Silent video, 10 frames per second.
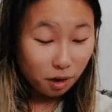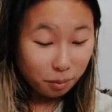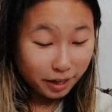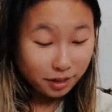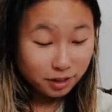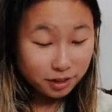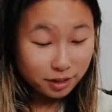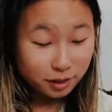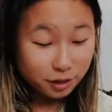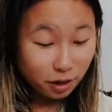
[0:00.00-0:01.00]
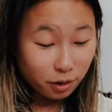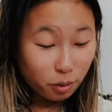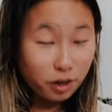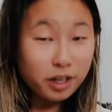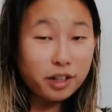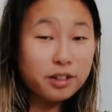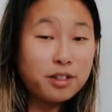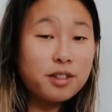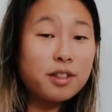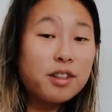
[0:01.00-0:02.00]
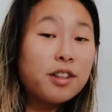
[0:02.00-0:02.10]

Oh wait, this is, there's all the organs.